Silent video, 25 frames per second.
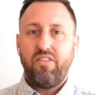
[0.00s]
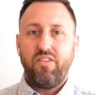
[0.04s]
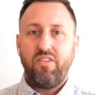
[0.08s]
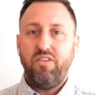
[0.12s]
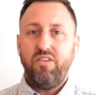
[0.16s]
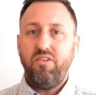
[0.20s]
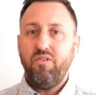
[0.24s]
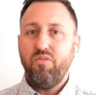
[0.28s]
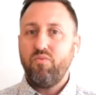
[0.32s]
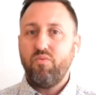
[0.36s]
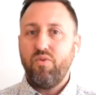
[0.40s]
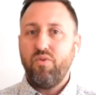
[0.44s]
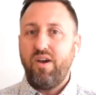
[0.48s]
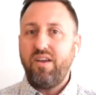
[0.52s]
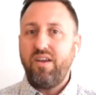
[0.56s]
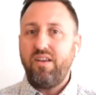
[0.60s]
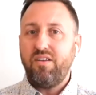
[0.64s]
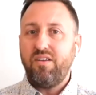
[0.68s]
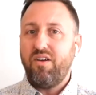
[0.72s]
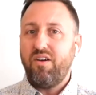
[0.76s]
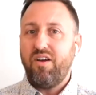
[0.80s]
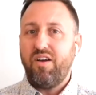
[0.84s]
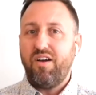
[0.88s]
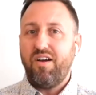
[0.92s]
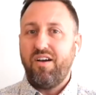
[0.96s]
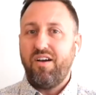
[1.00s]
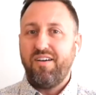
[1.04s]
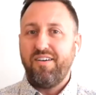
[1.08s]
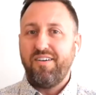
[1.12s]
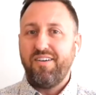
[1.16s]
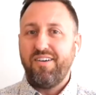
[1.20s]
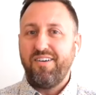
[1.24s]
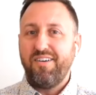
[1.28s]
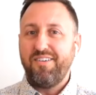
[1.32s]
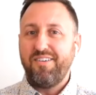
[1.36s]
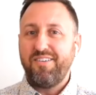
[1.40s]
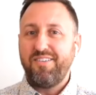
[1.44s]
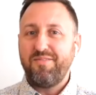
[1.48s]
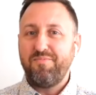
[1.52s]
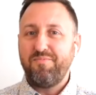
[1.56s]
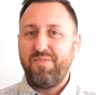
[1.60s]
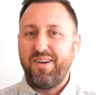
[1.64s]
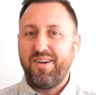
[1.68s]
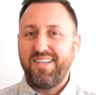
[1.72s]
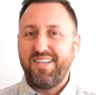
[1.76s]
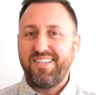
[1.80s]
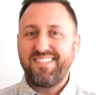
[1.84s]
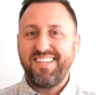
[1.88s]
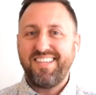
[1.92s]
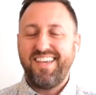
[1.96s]
right uh, by
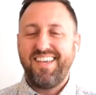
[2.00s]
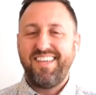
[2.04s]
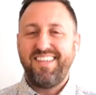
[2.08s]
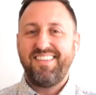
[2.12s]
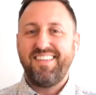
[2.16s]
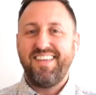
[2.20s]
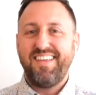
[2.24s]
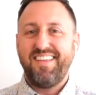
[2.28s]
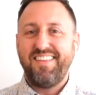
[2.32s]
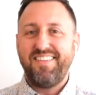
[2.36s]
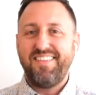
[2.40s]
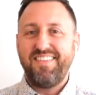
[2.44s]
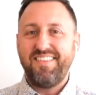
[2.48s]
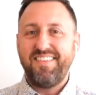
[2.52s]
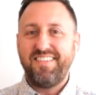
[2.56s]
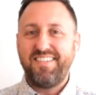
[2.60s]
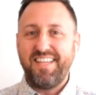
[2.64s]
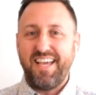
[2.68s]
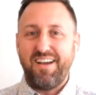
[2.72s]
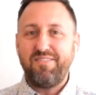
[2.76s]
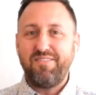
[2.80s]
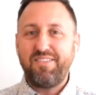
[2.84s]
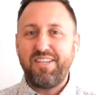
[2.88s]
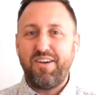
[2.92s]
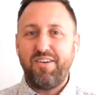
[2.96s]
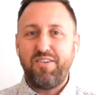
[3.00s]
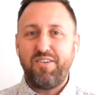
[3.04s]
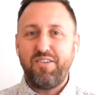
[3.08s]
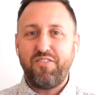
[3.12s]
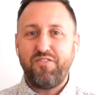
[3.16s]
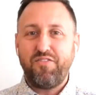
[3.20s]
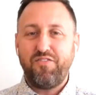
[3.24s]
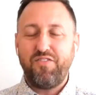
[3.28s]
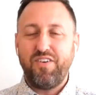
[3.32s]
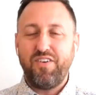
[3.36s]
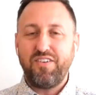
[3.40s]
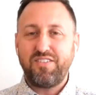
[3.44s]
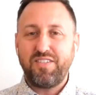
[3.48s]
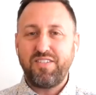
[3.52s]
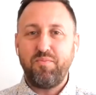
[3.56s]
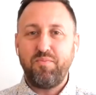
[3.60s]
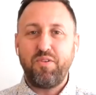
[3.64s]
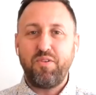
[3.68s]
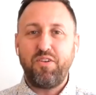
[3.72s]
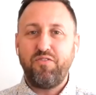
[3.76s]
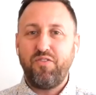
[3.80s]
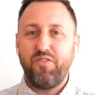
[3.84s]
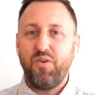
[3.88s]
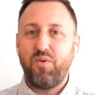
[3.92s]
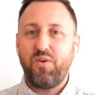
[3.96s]
saying that downtown is f- something
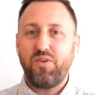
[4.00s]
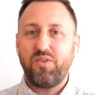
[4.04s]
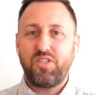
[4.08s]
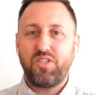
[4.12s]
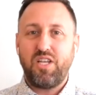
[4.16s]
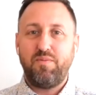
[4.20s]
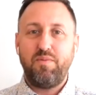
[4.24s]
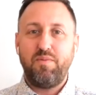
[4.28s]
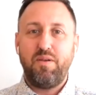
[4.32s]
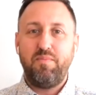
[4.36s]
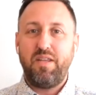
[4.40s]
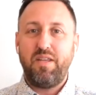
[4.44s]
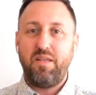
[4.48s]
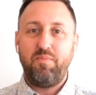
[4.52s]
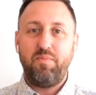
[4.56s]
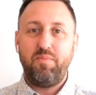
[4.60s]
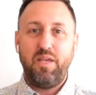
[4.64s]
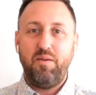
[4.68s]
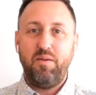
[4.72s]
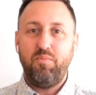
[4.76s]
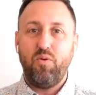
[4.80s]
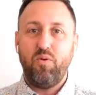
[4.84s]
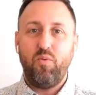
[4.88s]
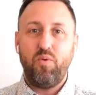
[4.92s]
focused on by many people.